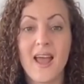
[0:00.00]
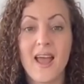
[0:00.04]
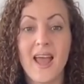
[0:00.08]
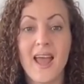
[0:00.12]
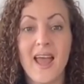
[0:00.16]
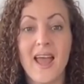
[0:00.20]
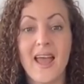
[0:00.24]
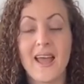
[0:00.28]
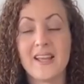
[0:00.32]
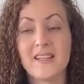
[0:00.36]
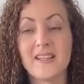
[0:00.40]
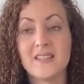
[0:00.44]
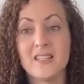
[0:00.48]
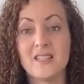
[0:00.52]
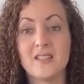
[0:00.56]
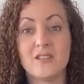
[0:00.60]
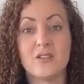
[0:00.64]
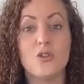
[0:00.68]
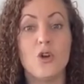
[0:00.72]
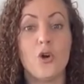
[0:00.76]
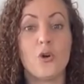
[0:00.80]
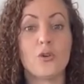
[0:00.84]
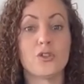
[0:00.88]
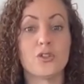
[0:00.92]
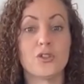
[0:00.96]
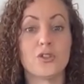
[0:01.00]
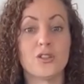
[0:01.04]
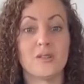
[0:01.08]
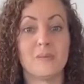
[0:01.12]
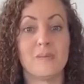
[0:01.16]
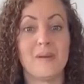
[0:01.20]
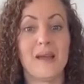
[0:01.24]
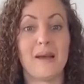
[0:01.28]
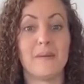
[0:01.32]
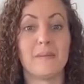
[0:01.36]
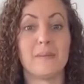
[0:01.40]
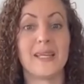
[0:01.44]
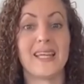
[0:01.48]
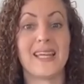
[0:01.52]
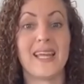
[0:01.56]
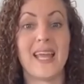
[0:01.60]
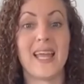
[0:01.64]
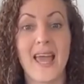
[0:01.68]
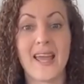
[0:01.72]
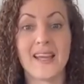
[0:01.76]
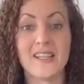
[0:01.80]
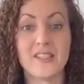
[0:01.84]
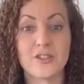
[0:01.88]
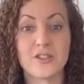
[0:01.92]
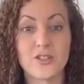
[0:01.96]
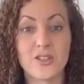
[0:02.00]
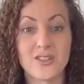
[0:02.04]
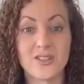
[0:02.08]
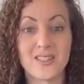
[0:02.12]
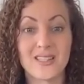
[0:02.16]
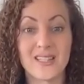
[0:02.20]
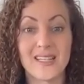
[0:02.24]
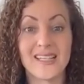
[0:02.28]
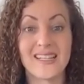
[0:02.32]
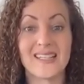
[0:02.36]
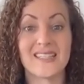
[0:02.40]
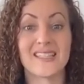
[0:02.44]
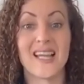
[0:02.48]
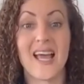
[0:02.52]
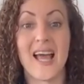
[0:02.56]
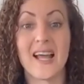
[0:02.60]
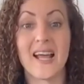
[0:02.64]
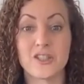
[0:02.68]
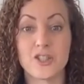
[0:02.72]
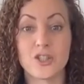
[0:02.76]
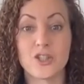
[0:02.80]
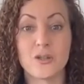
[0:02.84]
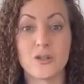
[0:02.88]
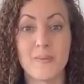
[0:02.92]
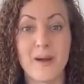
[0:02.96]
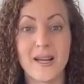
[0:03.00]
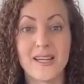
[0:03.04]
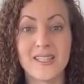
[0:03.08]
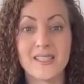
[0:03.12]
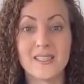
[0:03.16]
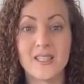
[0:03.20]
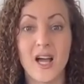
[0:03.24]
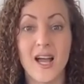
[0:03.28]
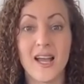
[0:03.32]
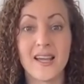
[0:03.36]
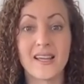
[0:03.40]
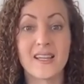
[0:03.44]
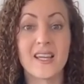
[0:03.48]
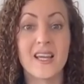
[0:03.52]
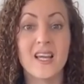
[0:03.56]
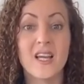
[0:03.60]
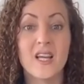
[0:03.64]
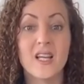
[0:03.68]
and it's not just about being anxiously attached to money. Like,